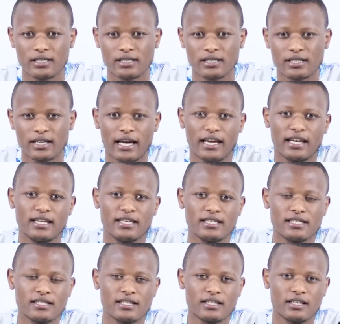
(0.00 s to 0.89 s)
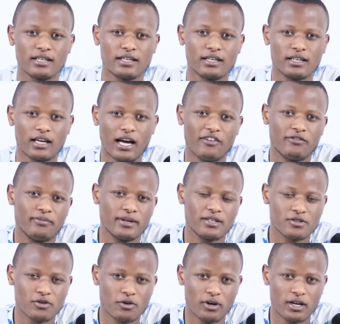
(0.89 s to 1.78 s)
Chinese
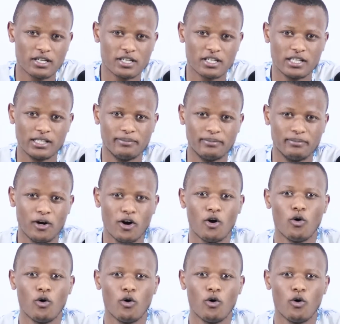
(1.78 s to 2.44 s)
government scholarship,